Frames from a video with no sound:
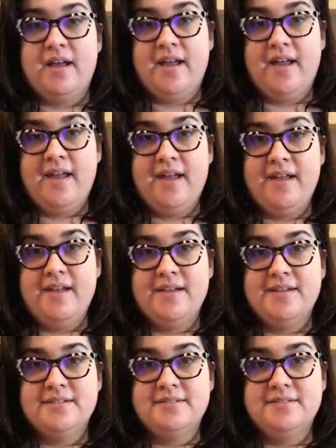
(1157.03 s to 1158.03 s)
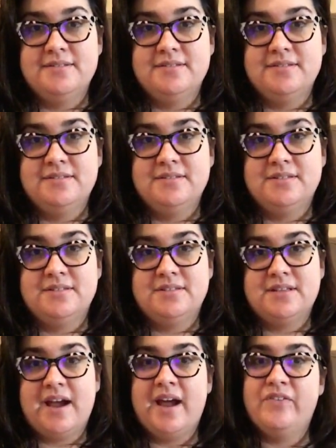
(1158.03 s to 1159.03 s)
And
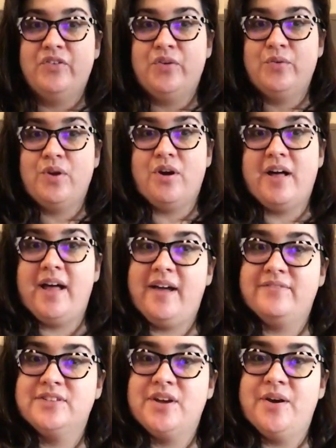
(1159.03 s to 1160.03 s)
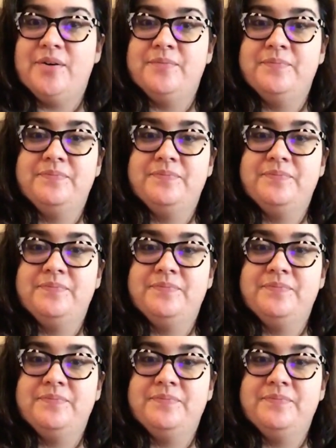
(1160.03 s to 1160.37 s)
I have a phone call. I have to go.